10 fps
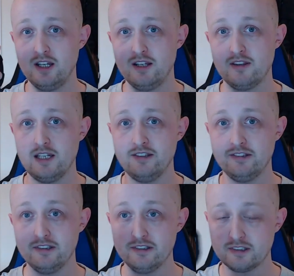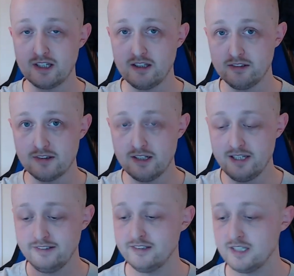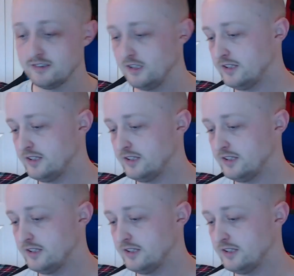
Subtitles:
the lenses and the lenses get slightly